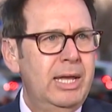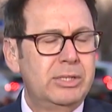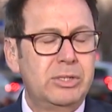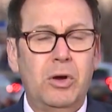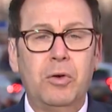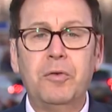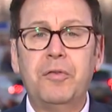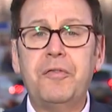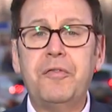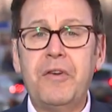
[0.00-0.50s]

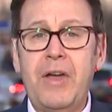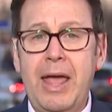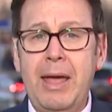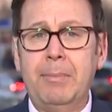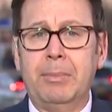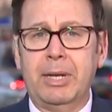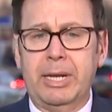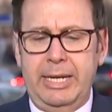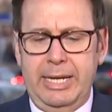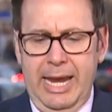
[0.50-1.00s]
his own
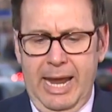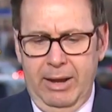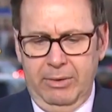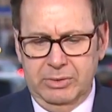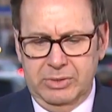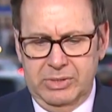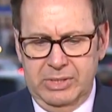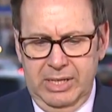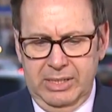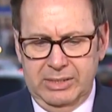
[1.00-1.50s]
family
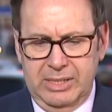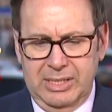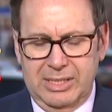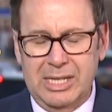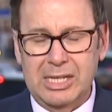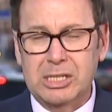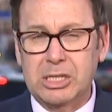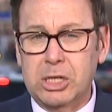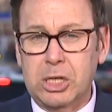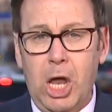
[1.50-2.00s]
now says
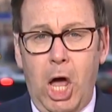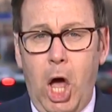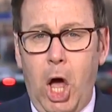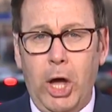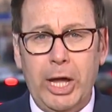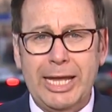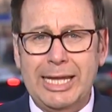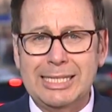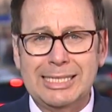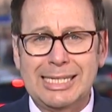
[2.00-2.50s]
that this
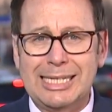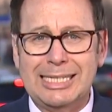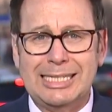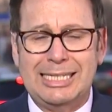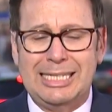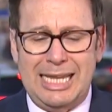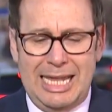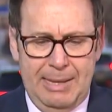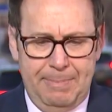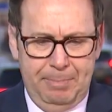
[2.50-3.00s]
law is
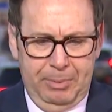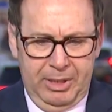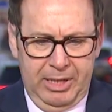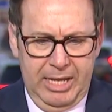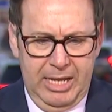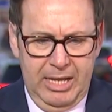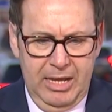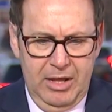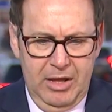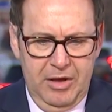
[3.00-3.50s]

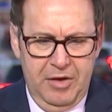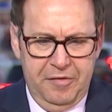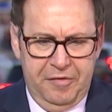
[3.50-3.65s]
deeply